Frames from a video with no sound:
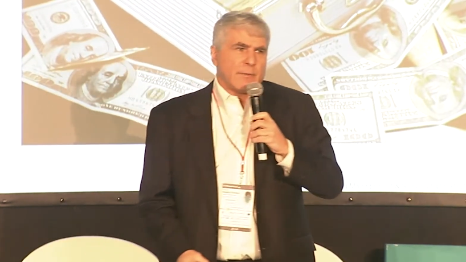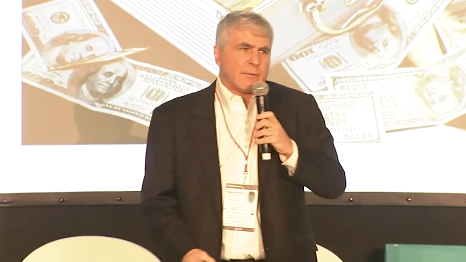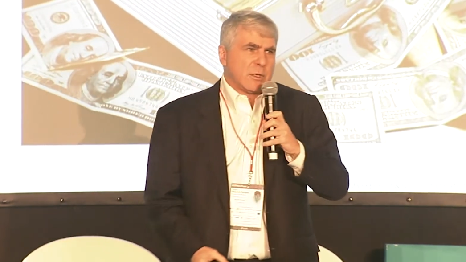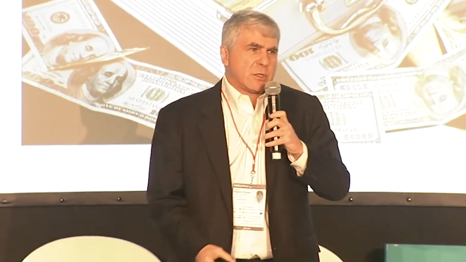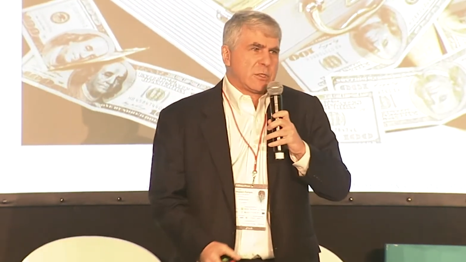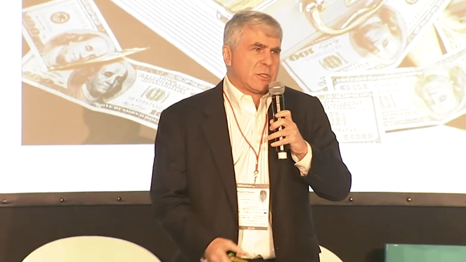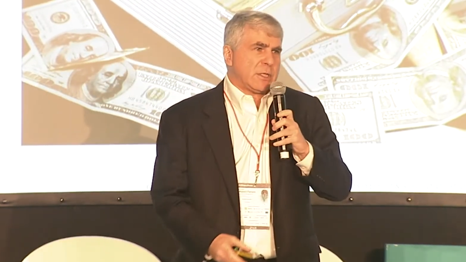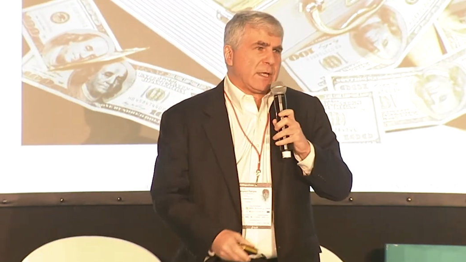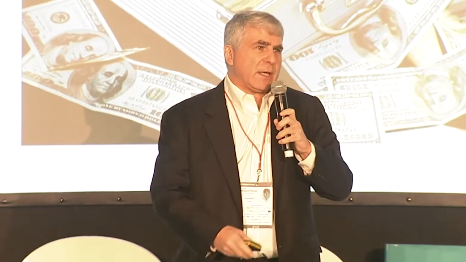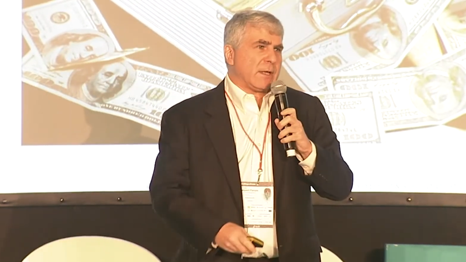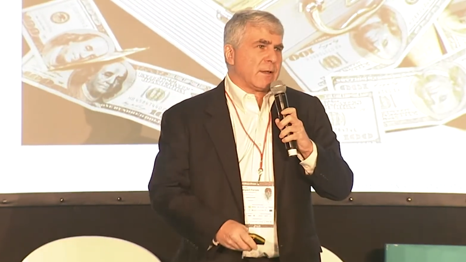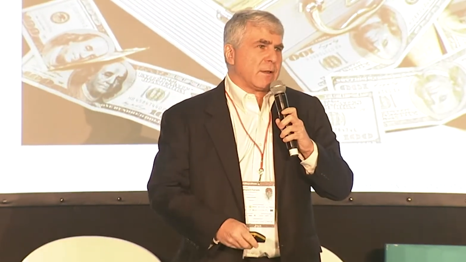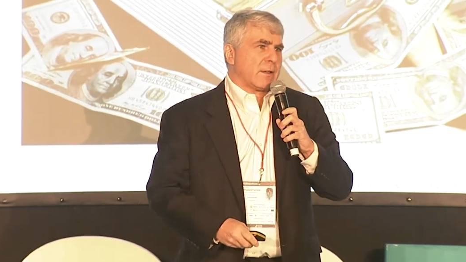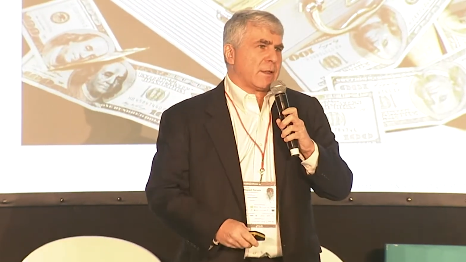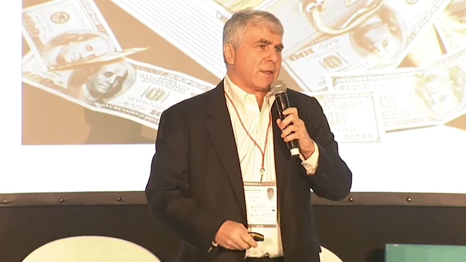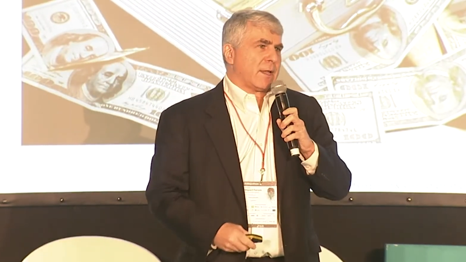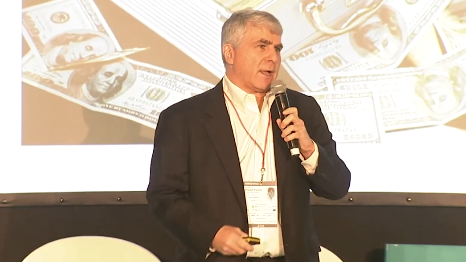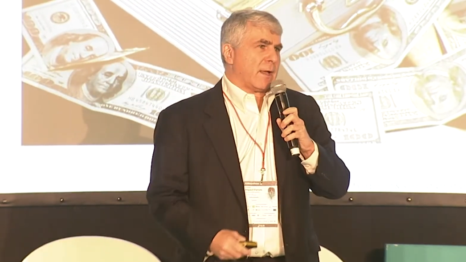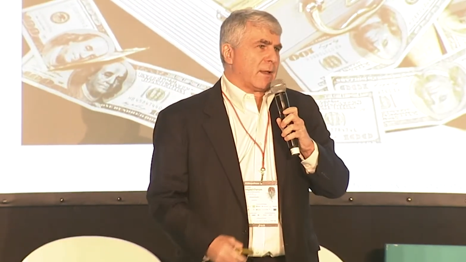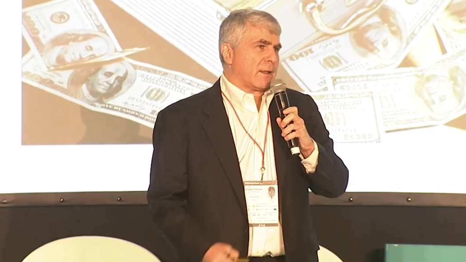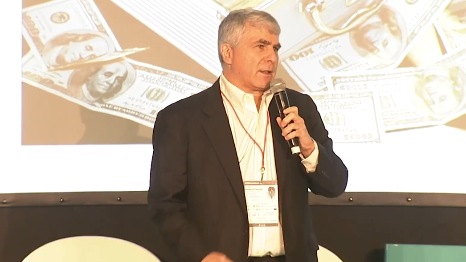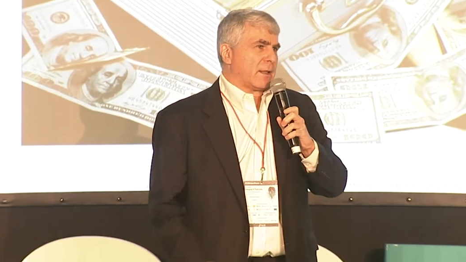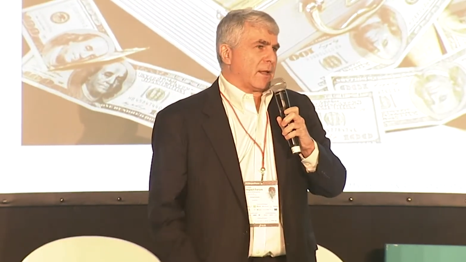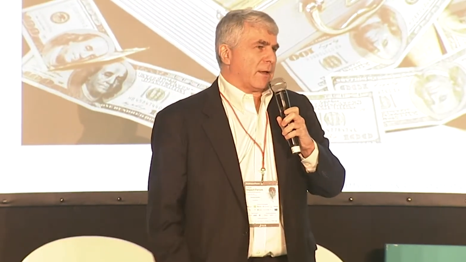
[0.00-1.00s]
the GIN
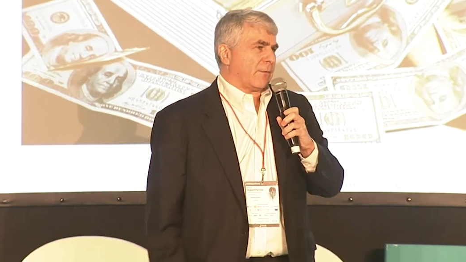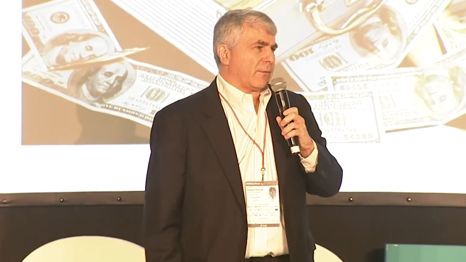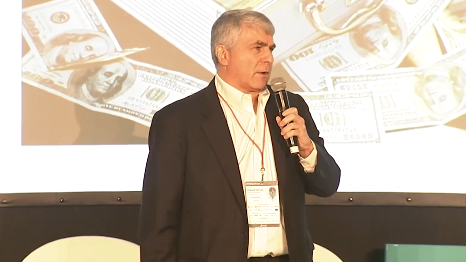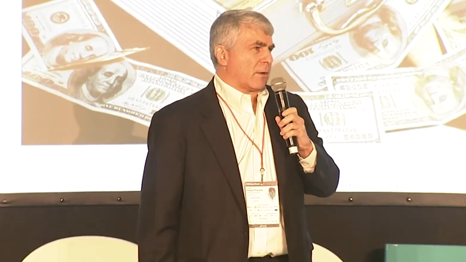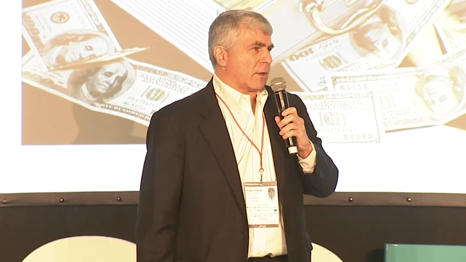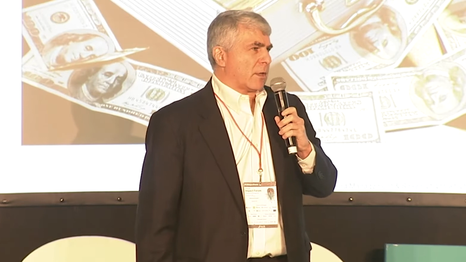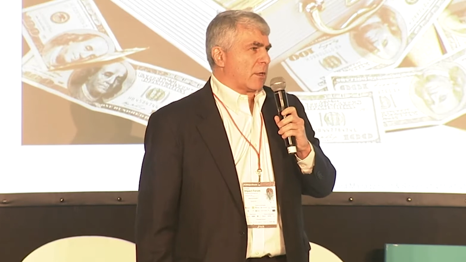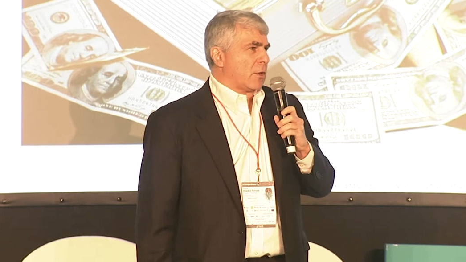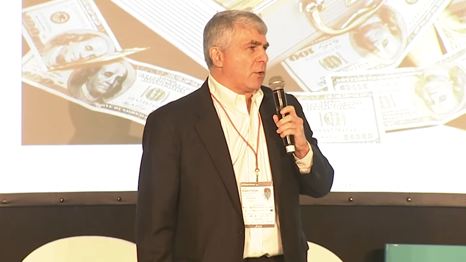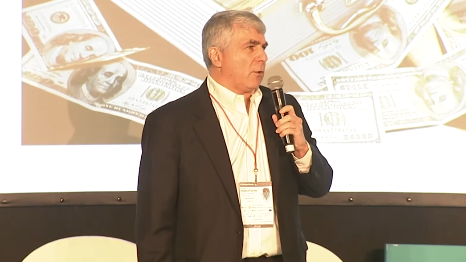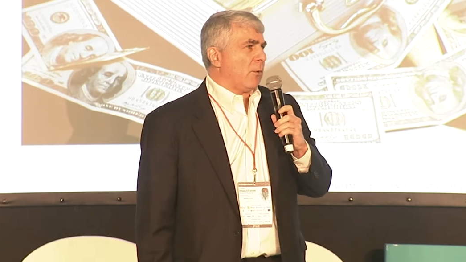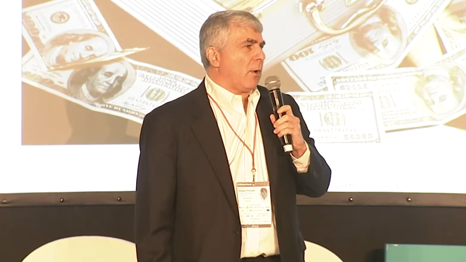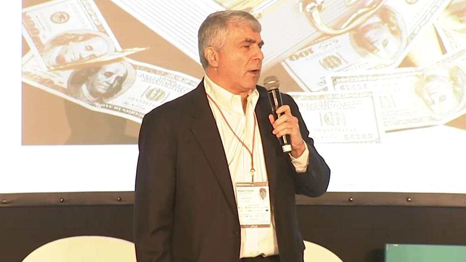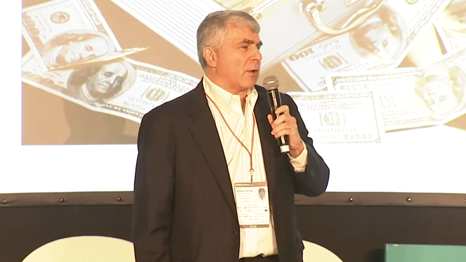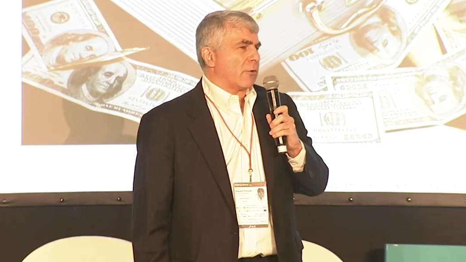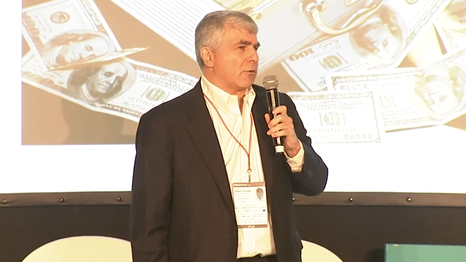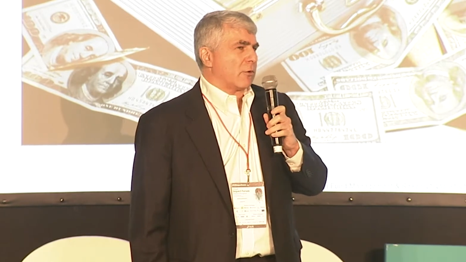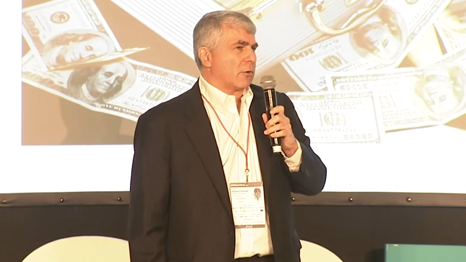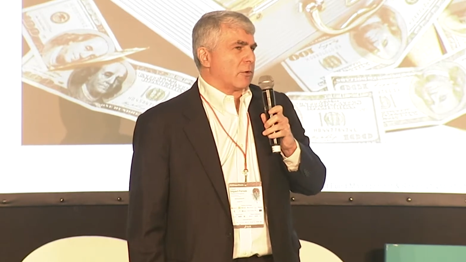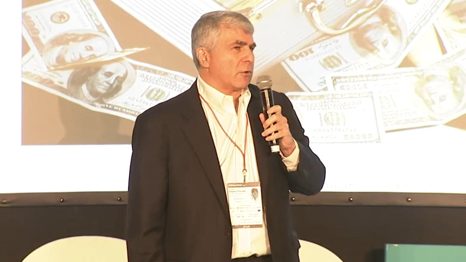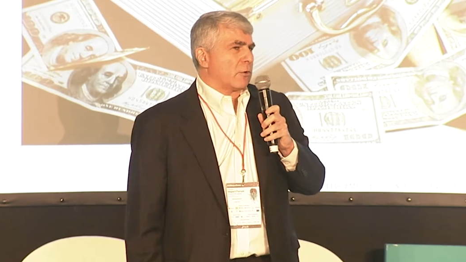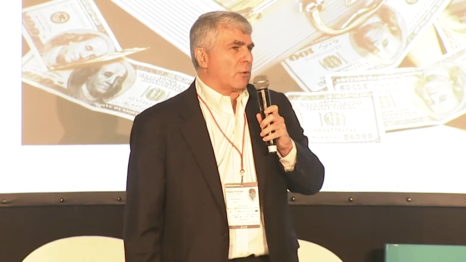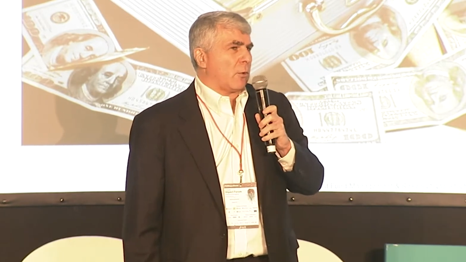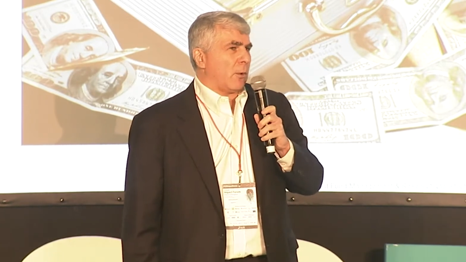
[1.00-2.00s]
says that there's
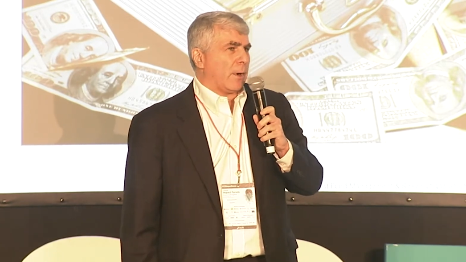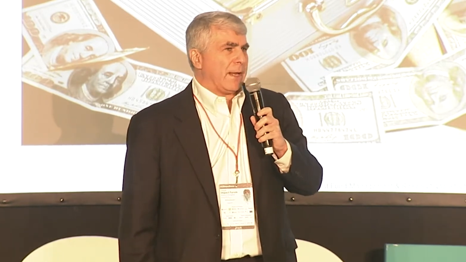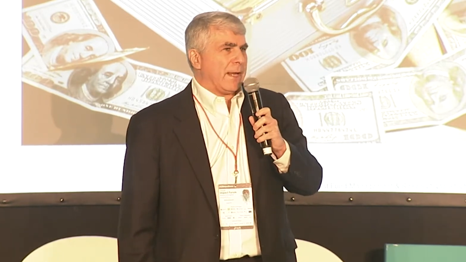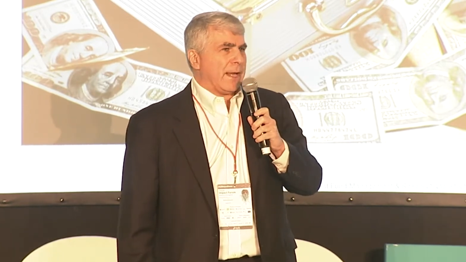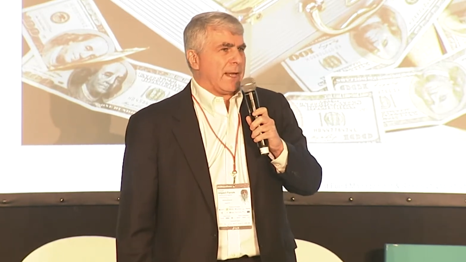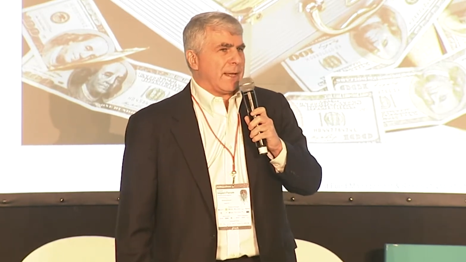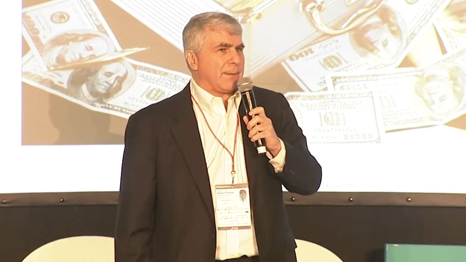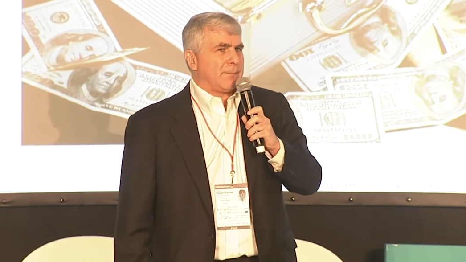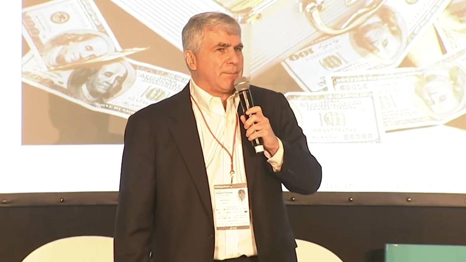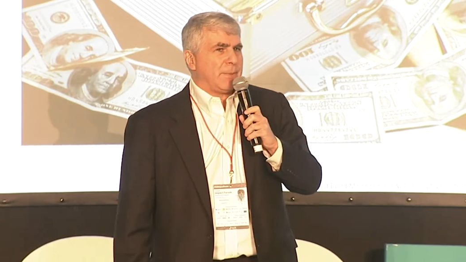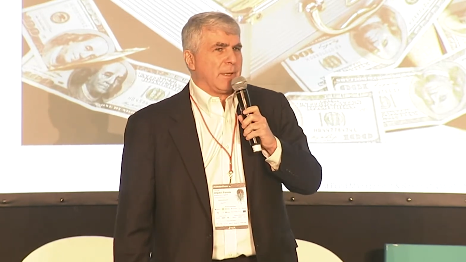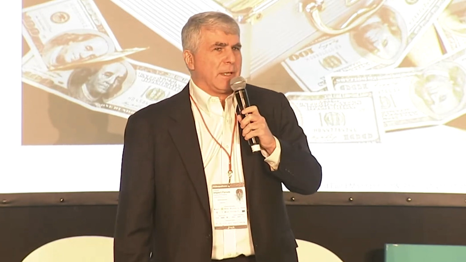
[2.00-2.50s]
$228